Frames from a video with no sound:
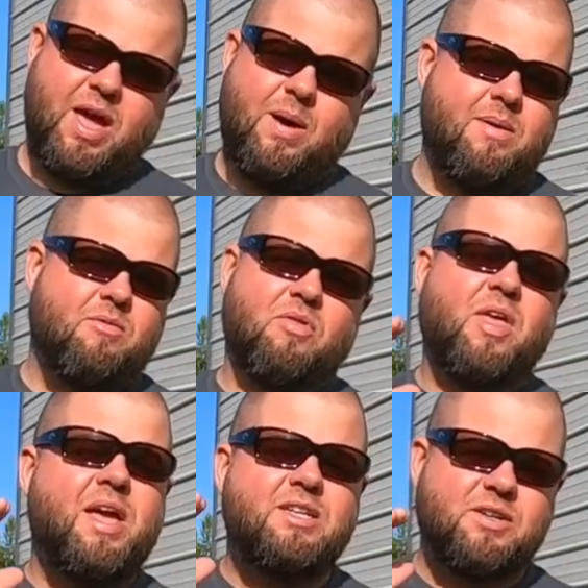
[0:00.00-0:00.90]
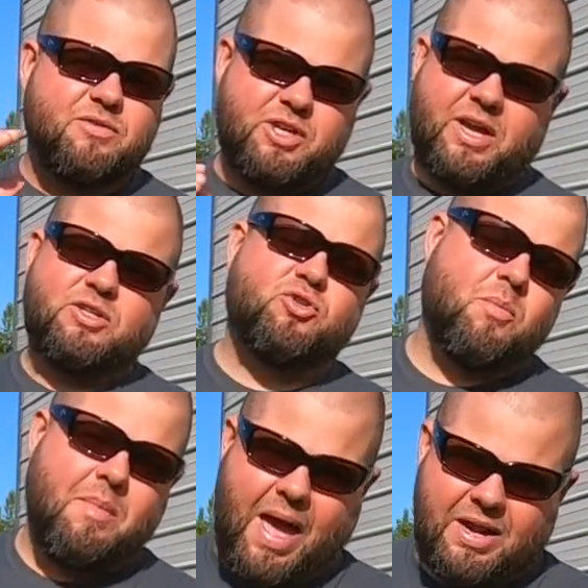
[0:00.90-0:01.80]
however things have changed
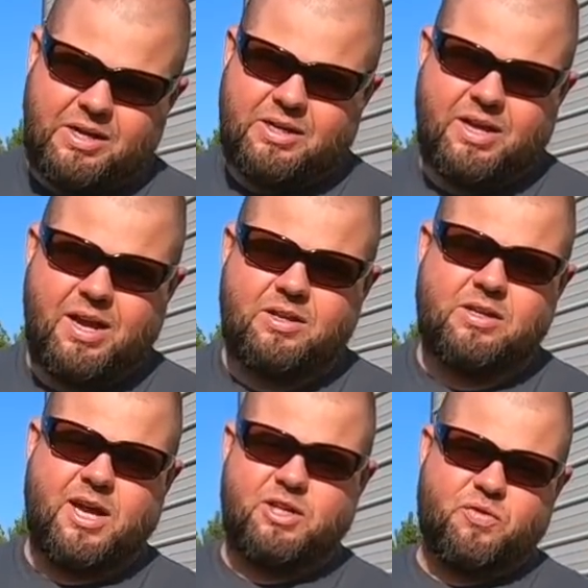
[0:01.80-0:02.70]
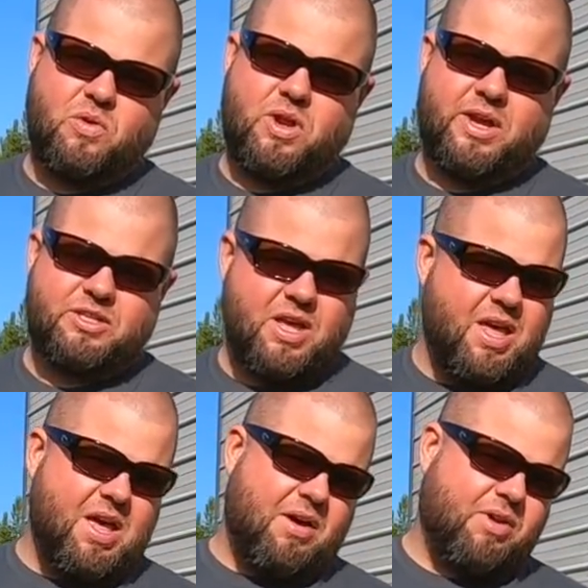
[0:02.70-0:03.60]
dramatically in the last few days.
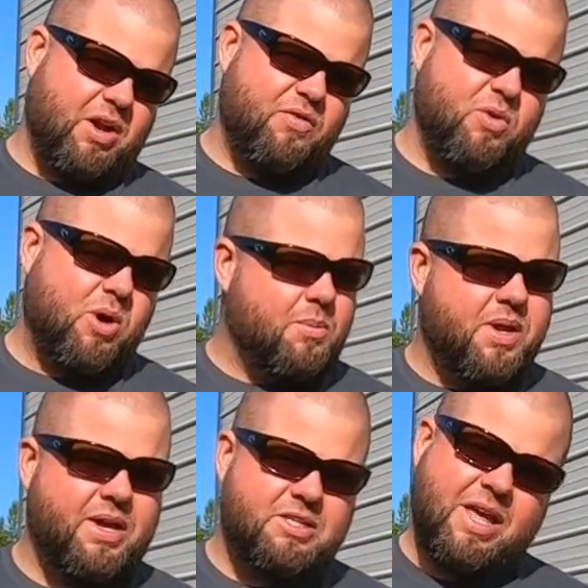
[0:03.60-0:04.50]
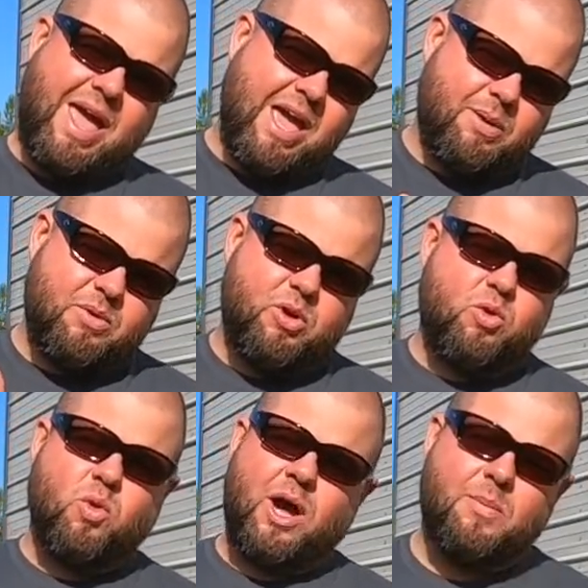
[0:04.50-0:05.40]
I've got a few updates and I'm going to do
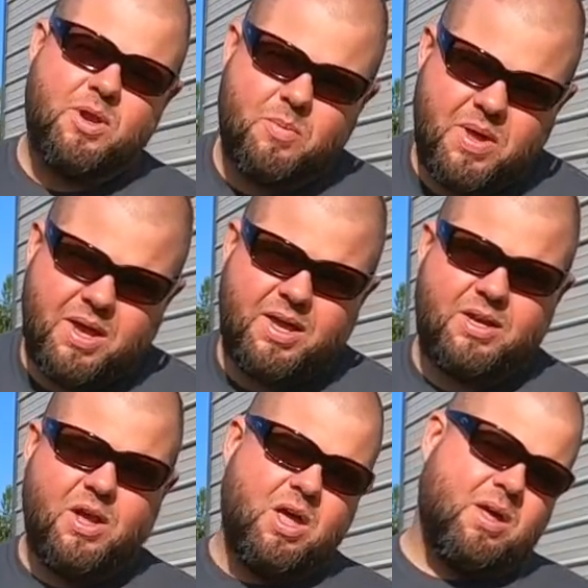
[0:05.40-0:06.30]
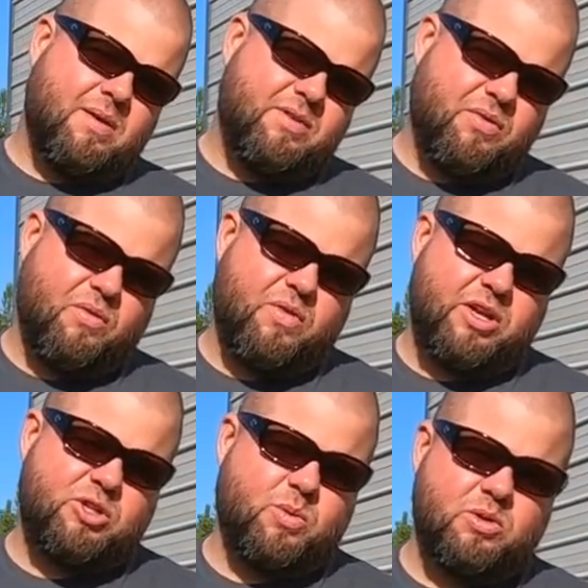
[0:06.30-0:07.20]
quite a bit of picking of different
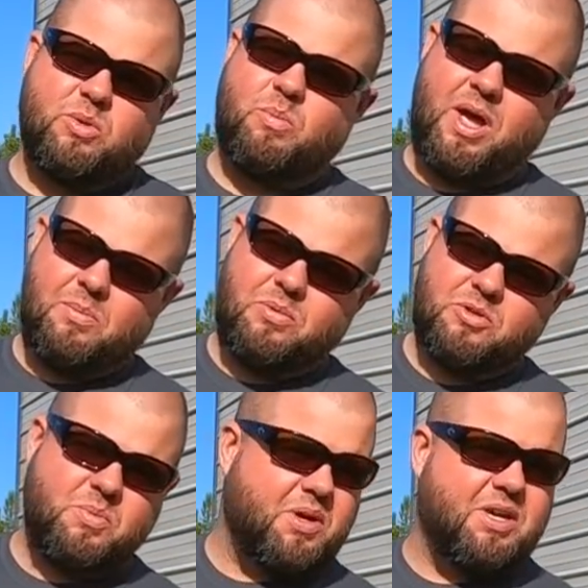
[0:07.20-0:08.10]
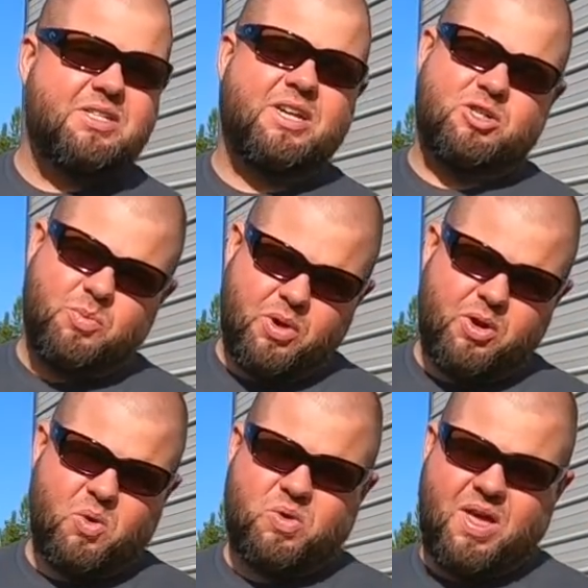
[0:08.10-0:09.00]
vegetables and peppers because it is put
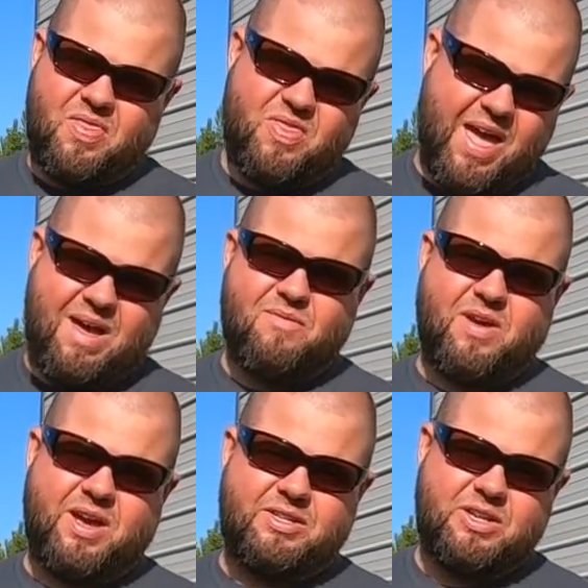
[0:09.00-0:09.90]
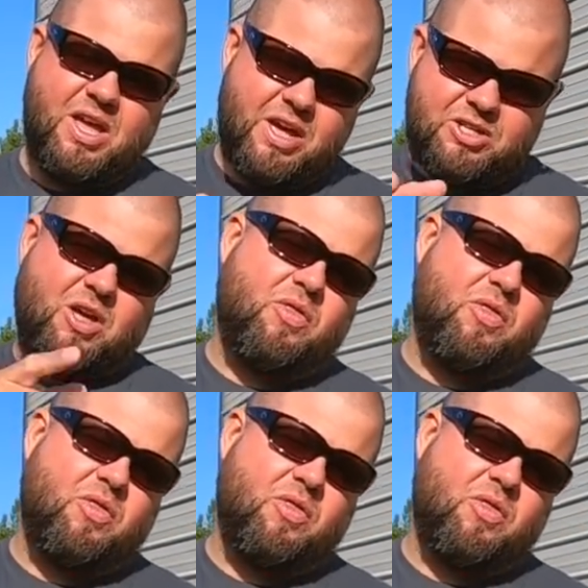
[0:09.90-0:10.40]
on that fast. So I